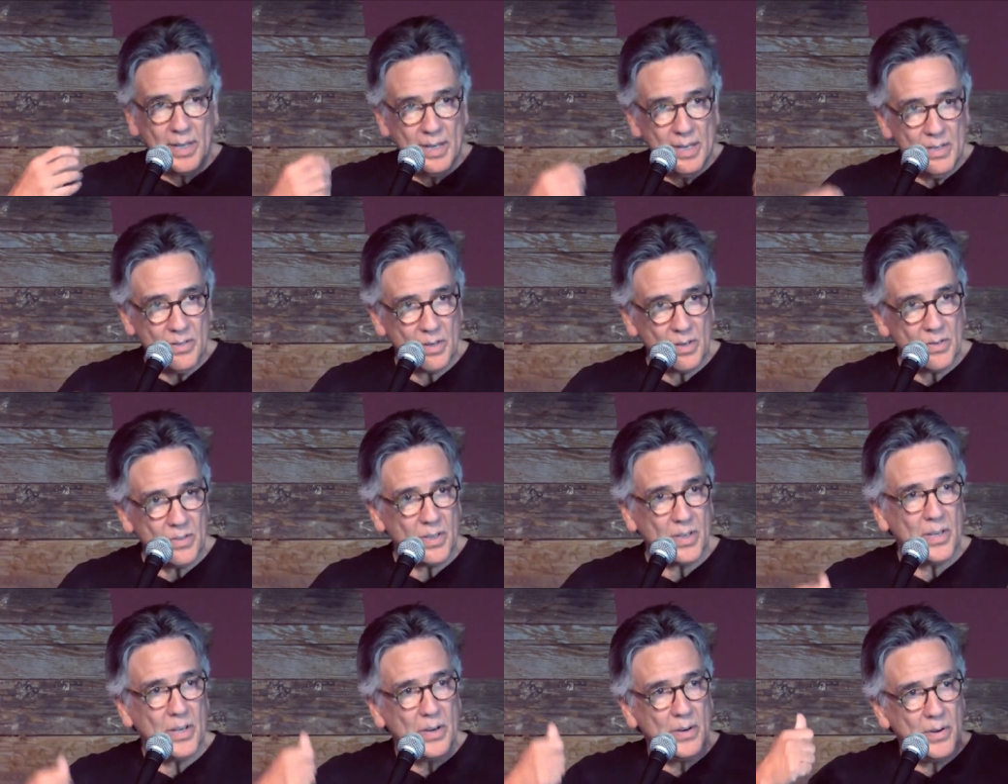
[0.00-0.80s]
that is our
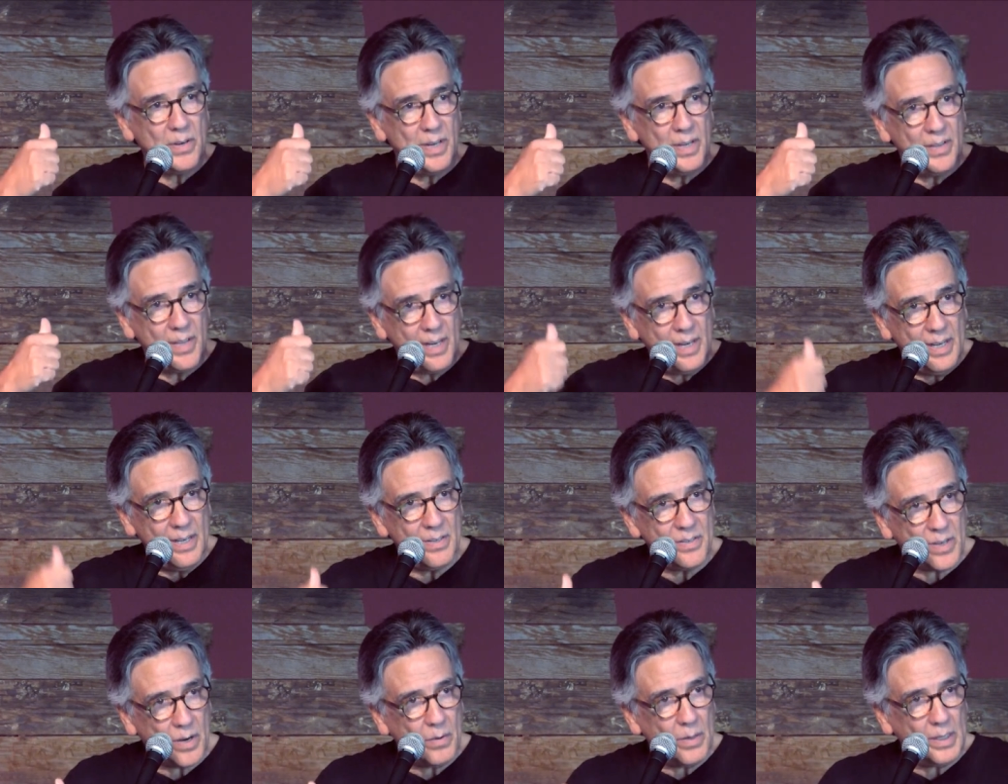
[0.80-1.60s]
security, that
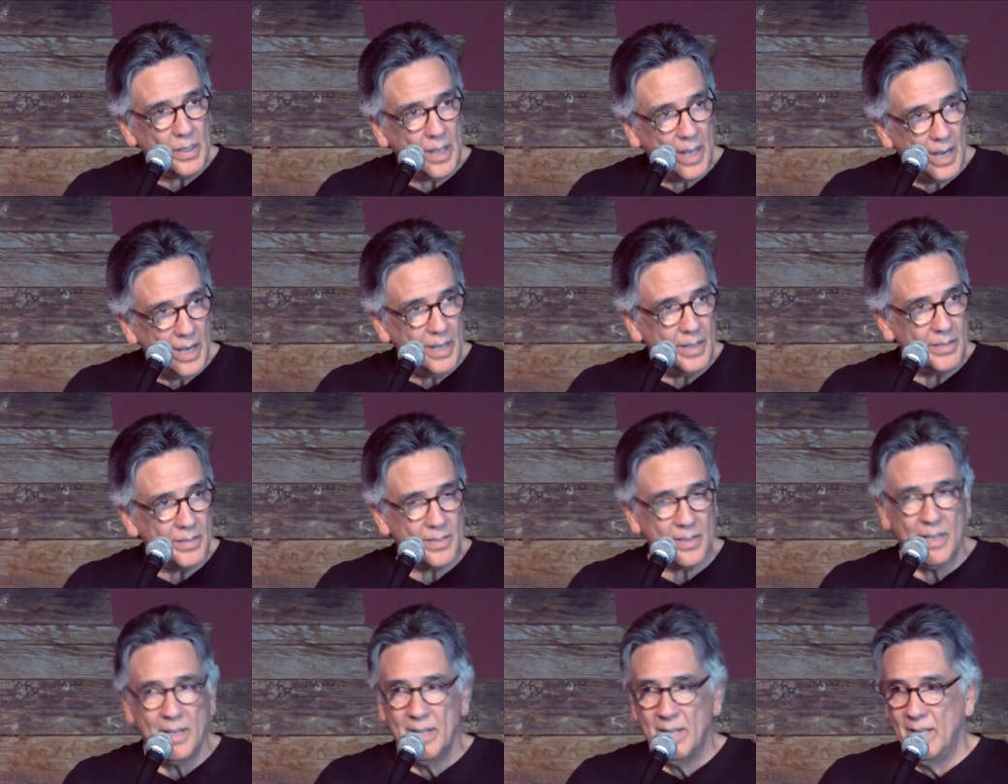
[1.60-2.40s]
is our
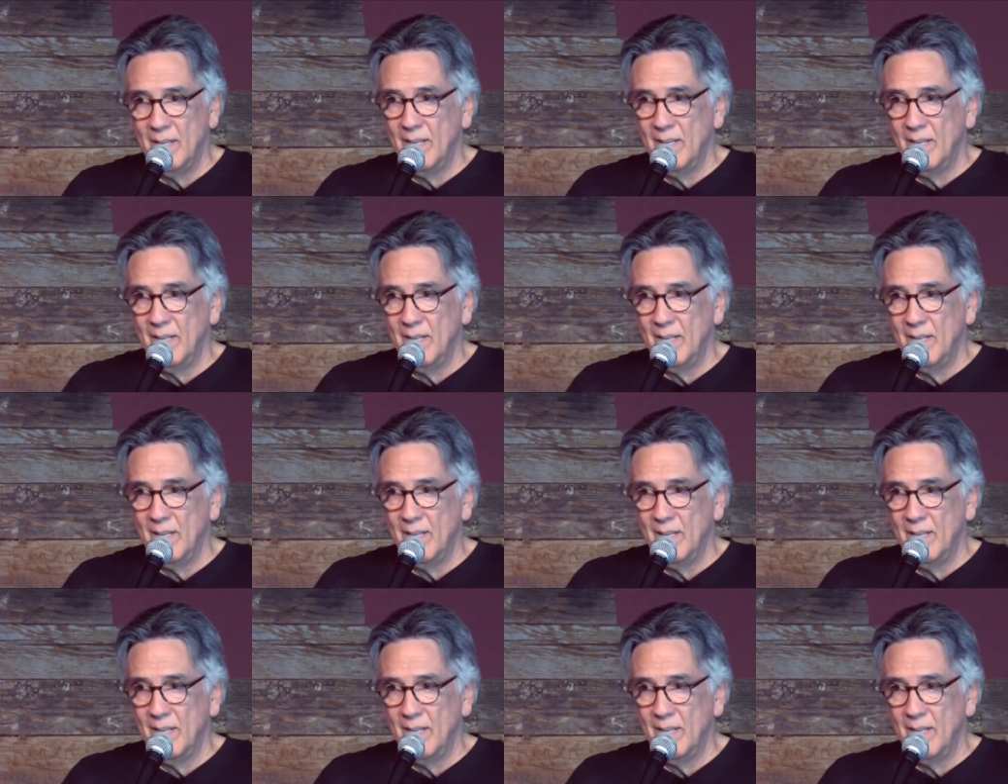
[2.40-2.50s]
reliance,